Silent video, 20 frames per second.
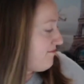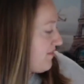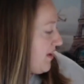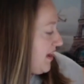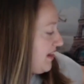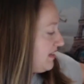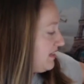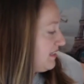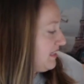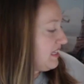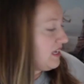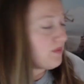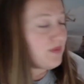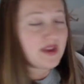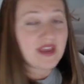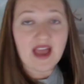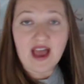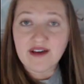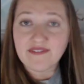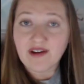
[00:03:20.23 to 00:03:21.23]
Finally,
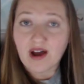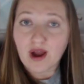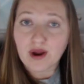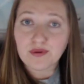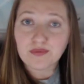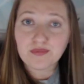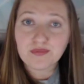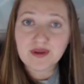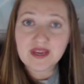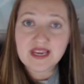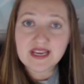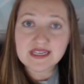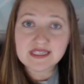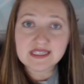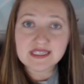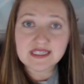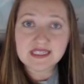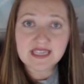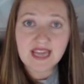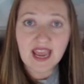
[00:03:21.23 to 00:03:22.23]
we have our
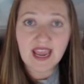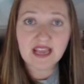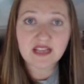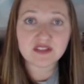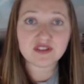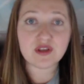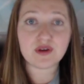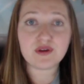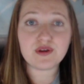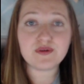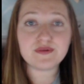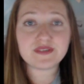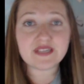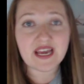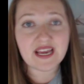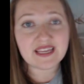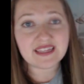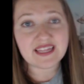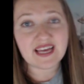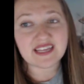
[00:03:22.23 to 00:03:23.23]
restate. So you
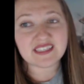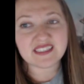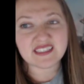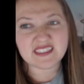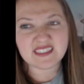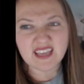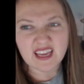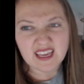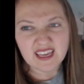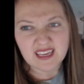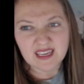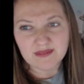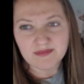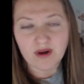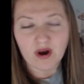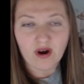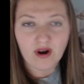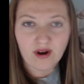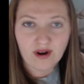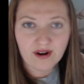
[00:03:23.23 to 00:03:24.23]
take that
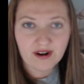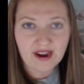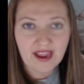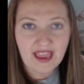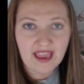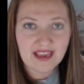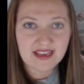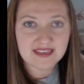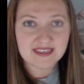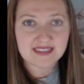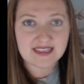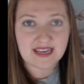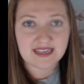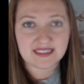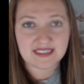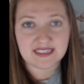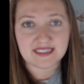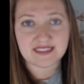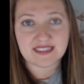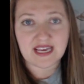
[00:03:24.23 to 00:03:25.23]
same RA
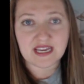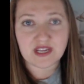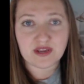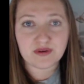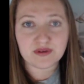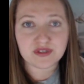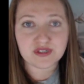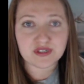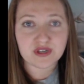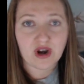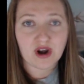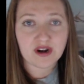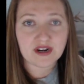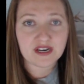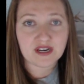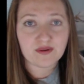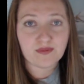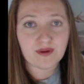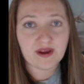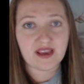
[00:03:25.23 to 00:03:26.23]
sentence that you
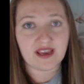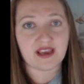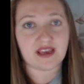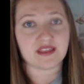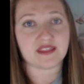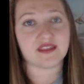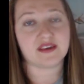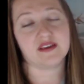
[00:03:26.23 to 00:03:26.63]
started with.